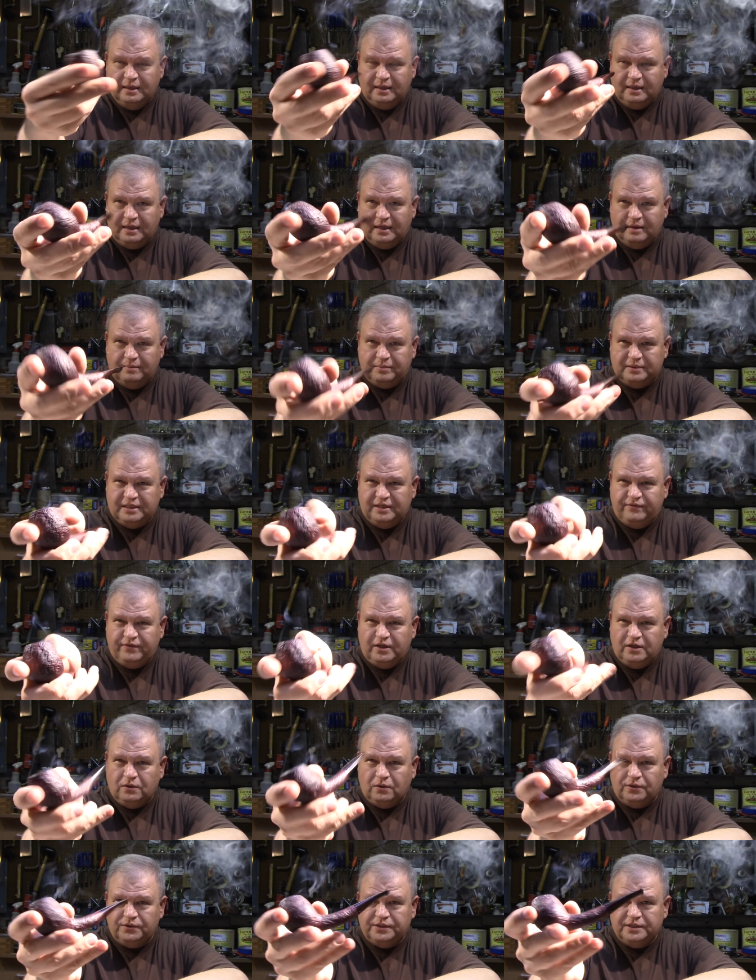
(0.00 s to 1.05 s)
I believe he
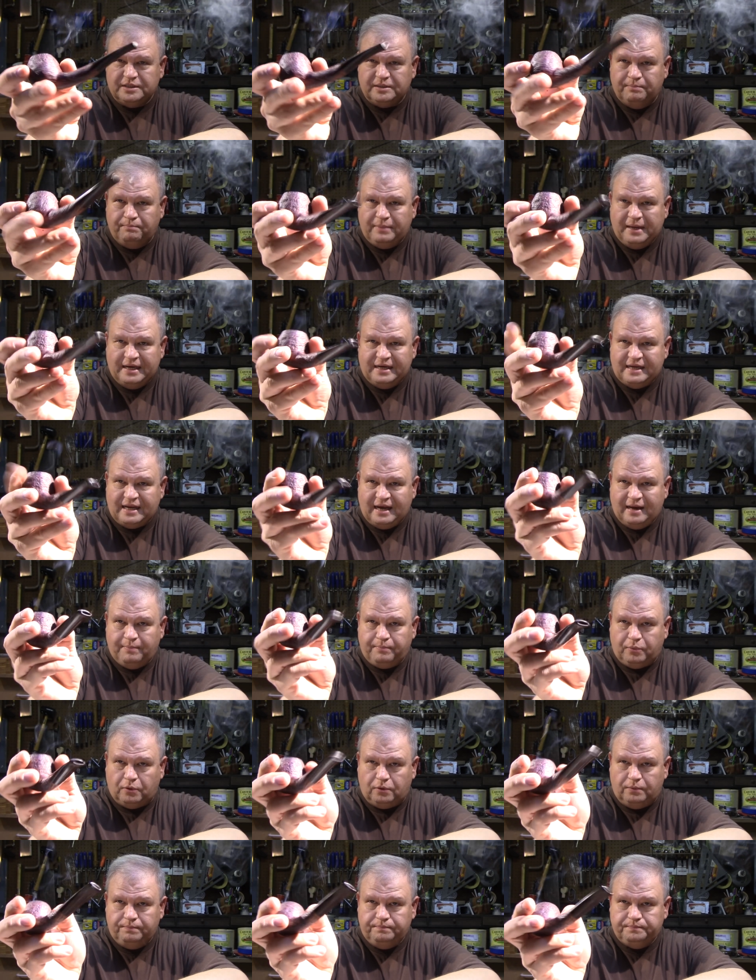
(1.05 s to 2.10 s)
called this a bent apple.